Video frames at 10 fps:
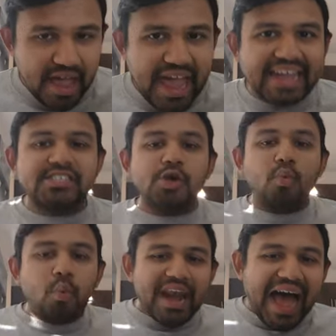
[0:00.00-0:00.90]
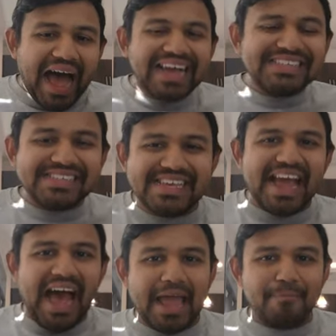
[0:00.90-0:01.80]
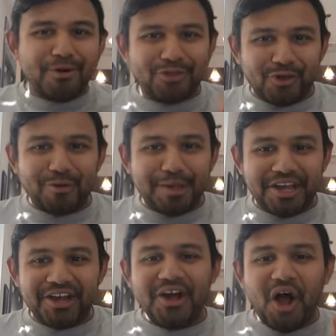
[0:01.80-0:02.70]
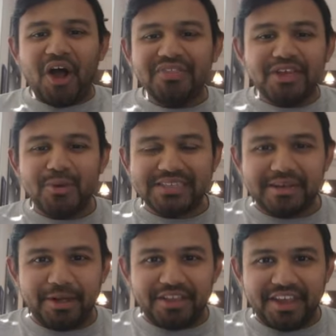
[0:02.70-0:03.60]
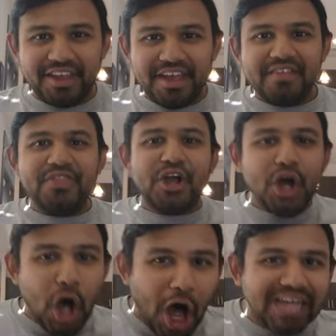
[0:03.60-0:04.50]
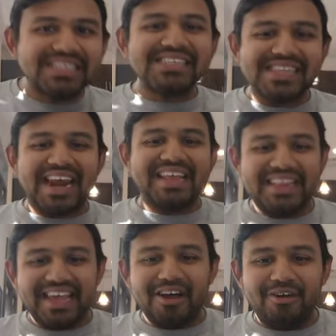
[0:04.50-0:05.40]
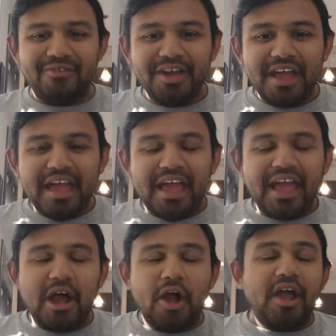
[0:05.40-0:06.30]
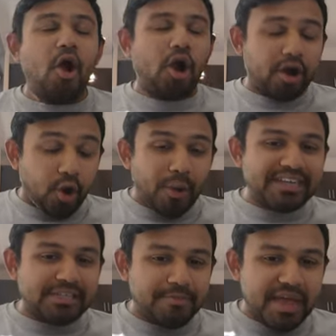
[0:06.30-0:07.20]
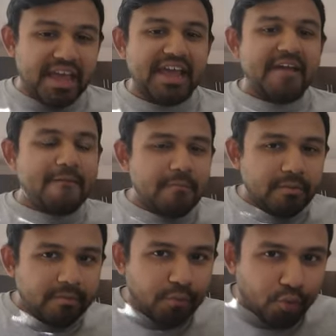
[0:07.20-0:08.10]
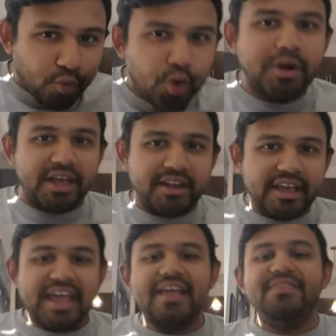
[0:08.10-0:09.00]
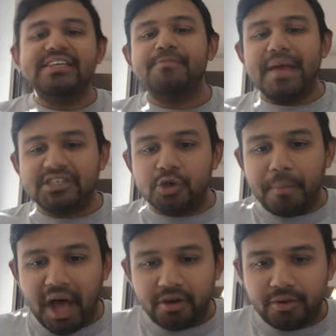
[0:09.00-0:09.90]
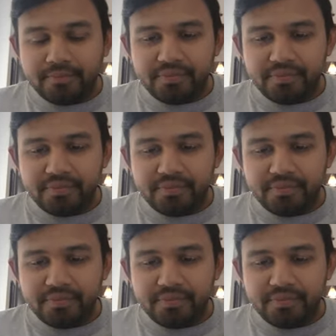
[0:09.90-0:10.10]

And so when I see hyperthermia on the U S M L E, the causes that I think of are going to be rooted in this mental model.